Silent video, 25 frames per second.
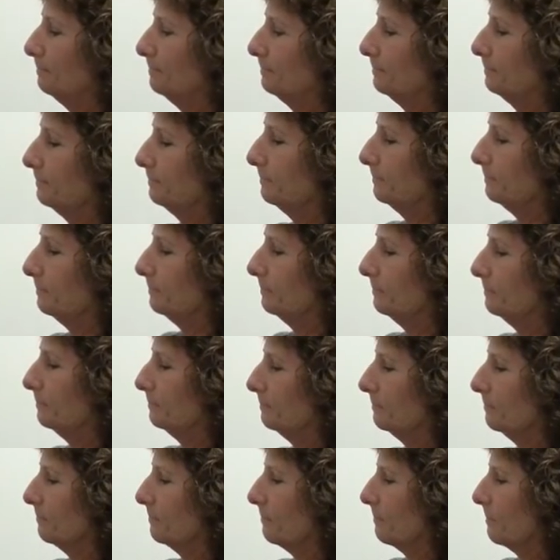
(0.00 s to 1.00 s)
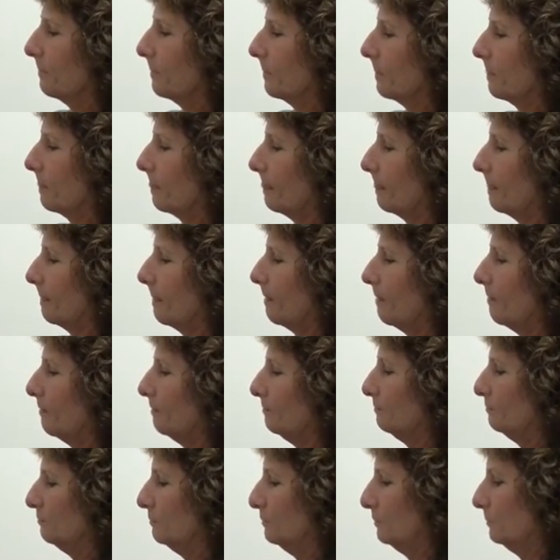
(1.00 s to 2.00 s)

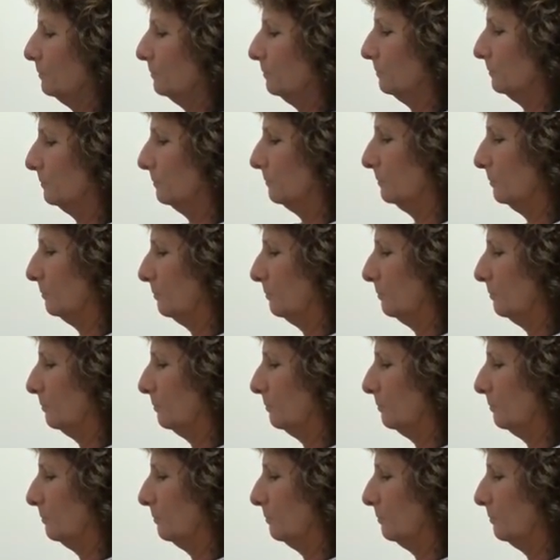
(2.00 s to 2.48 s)
No one is speaking in this clip.